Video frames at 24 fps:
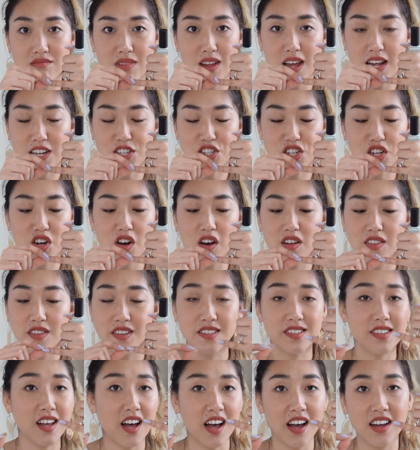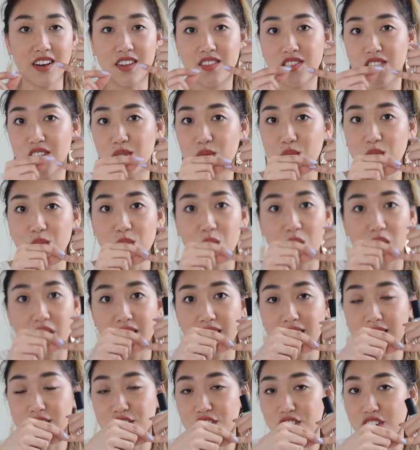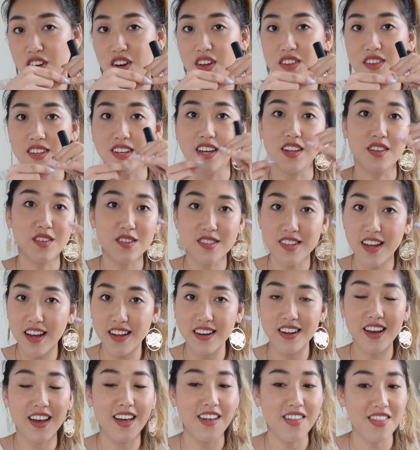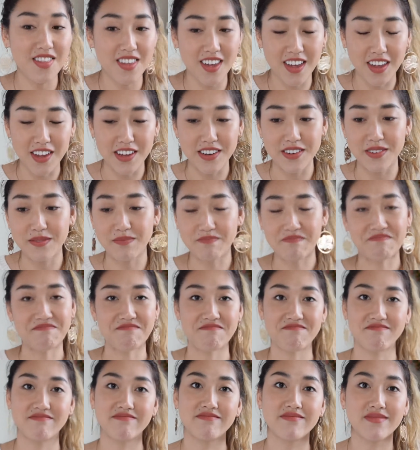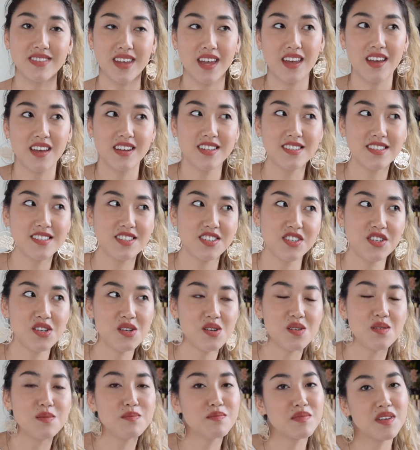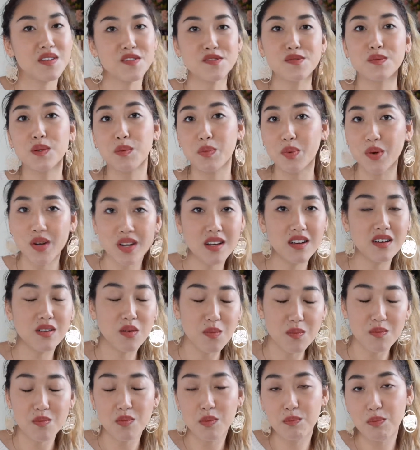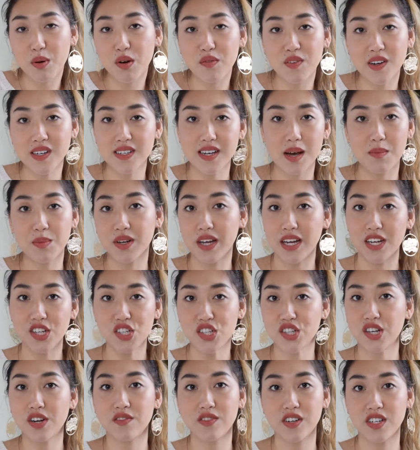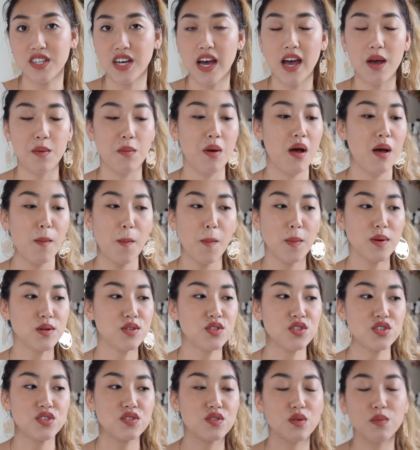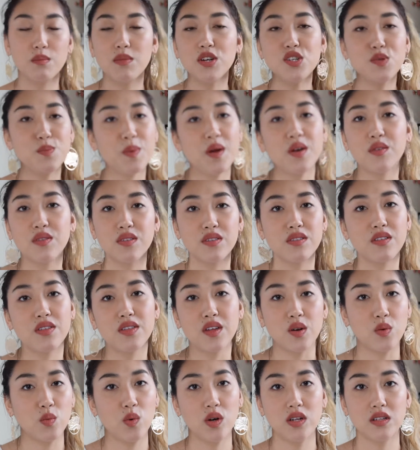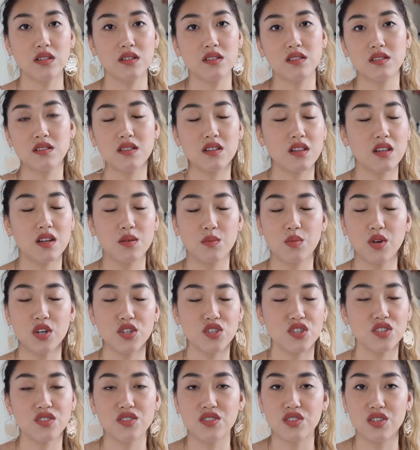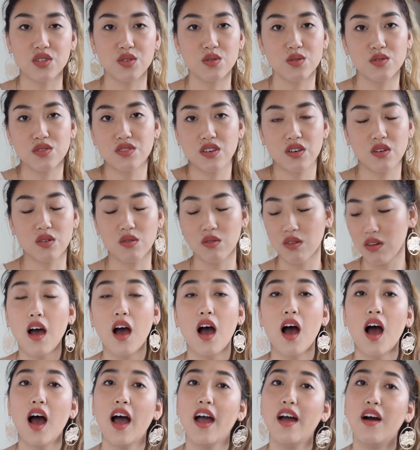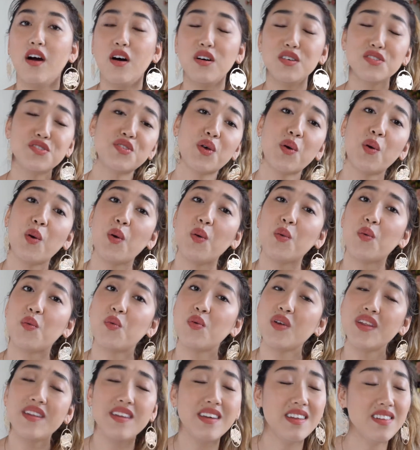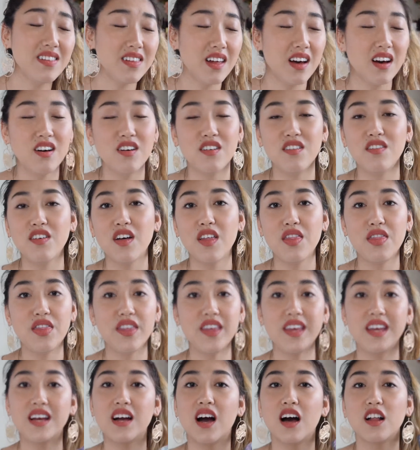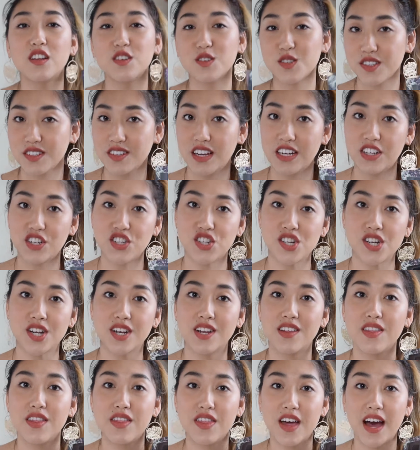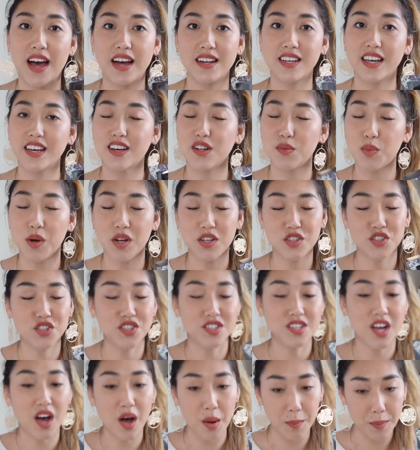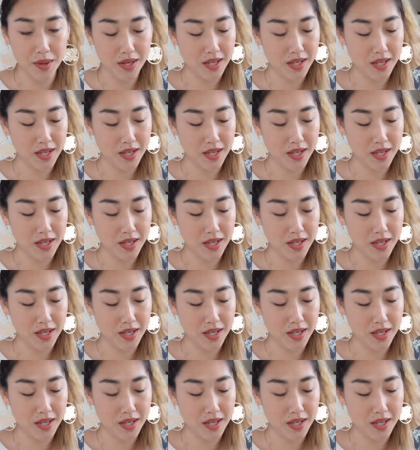edging on the side and then one edging on the other side, and then it still gives me pretty perfect application every time, just much better than the thin ones, the thin brushes do, so. I also really love the color selection that KL Polishes come